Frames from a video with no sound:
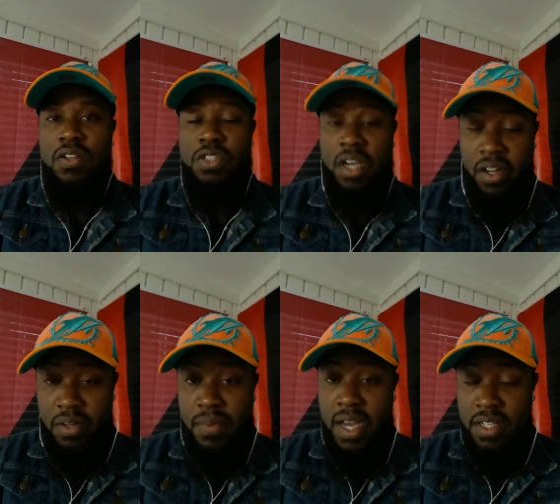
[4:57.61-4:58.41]
to
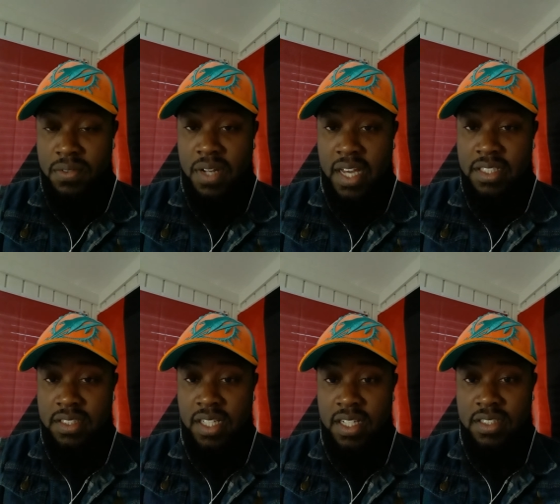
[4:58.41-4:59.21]
undermine the United
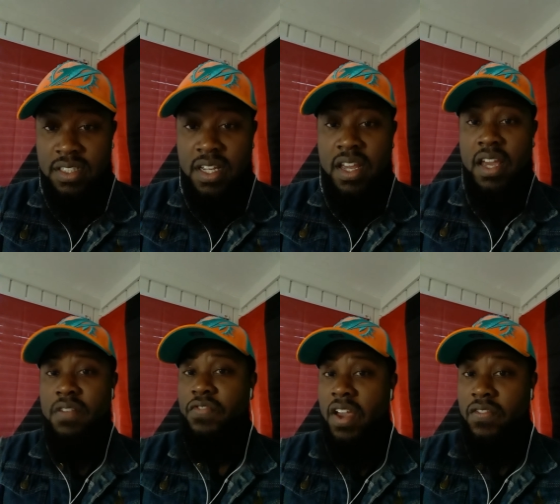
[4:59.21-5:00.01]
States in
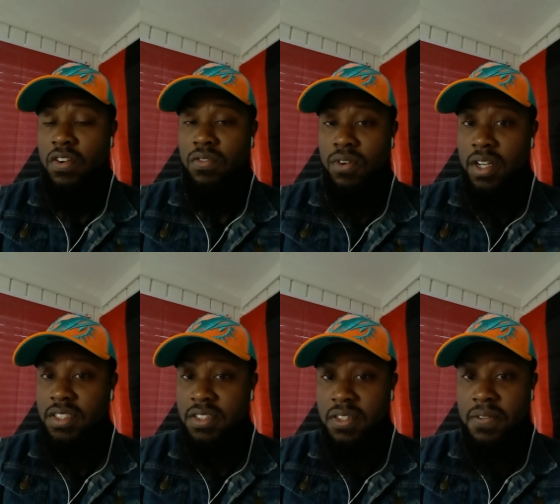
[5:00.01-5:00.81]
favor of
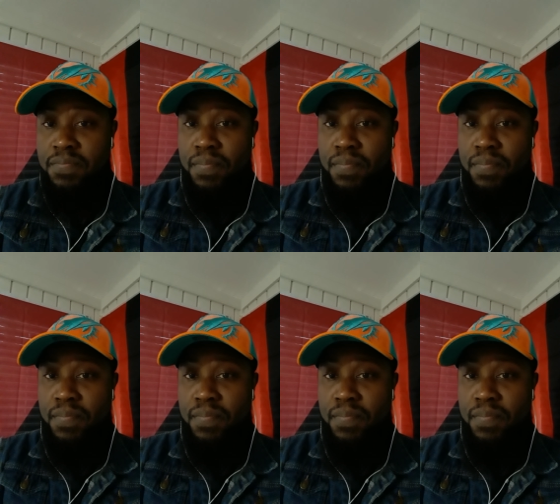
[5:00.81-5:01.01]
Russia,